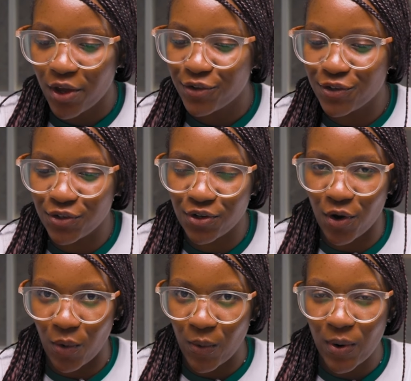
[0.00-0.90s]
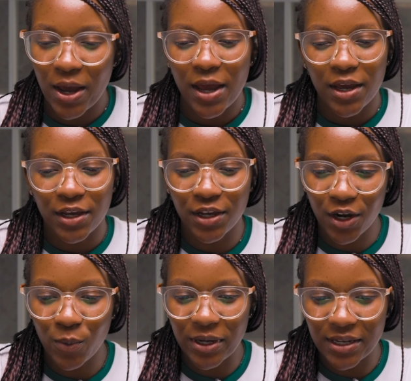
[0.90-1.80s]
So
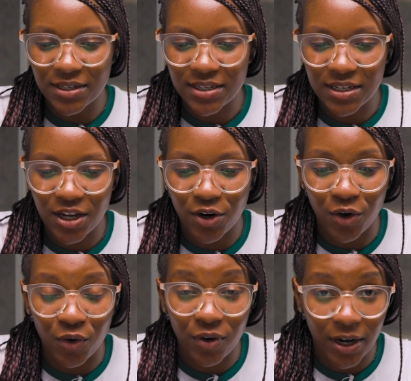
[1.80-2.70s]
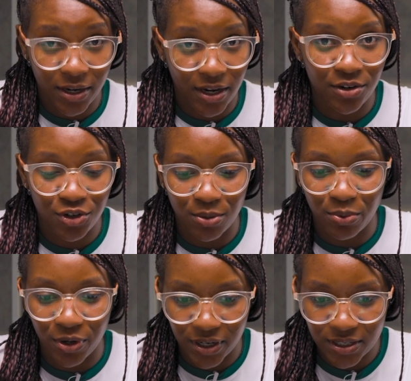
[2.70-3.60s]
here we can see a great entry
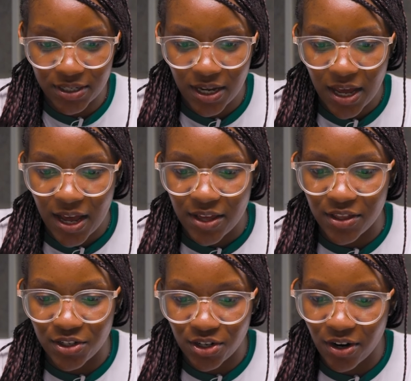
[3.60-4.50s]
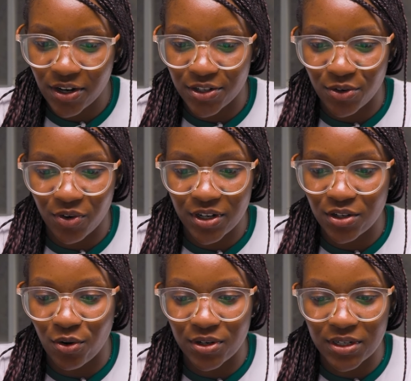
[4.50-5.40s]
point. The chart has already
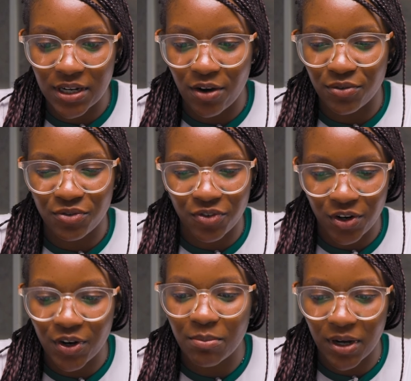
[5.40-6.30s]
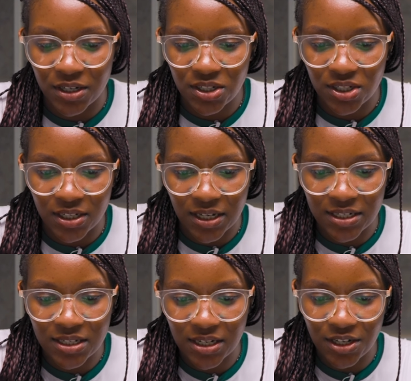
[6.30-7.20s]
gone down very much. It
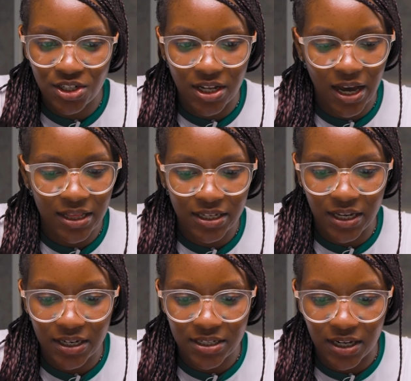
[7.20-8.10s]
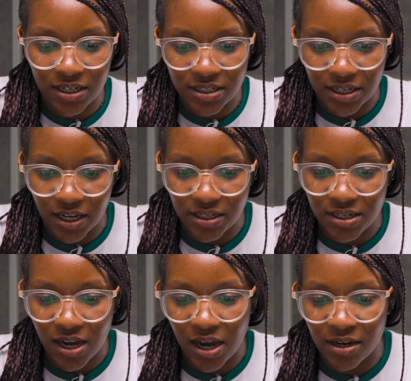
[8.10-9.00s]
has touched the alligator
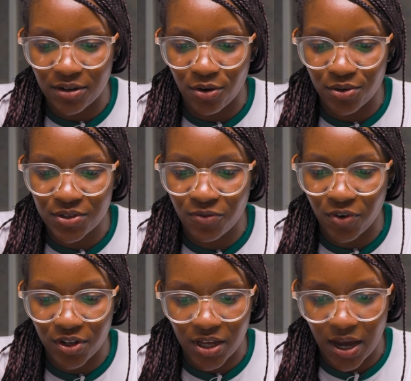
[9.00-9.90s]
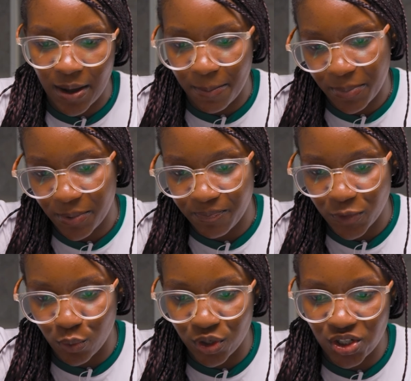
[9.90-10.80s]
indicator and goes further up,
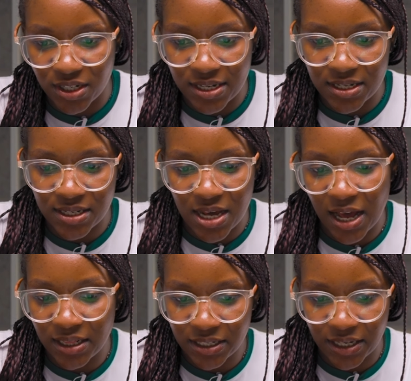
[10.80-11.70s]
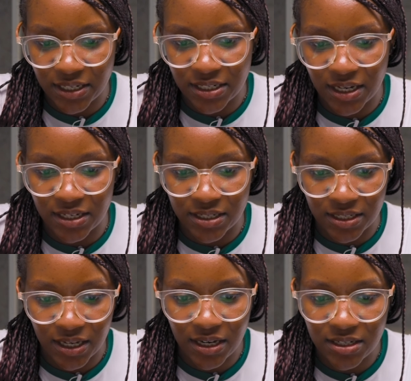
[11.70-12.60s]
which is the alligator
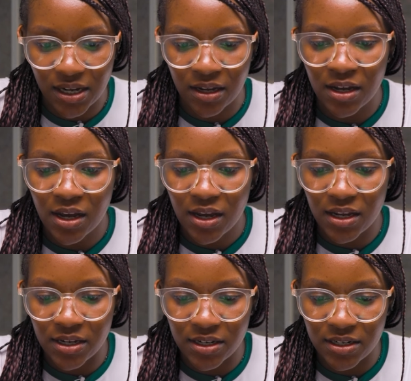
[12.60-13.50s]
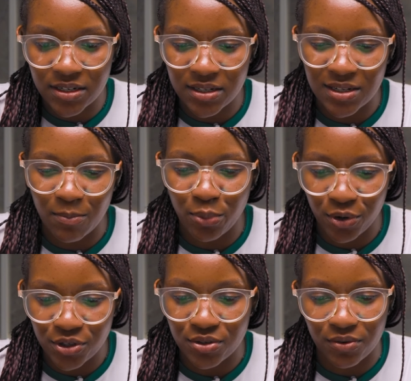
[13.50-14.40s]
indicator is a
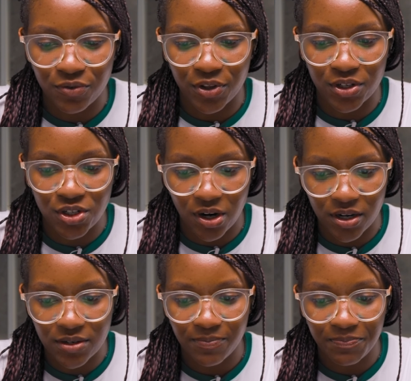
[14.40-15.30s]
support zone for the chart.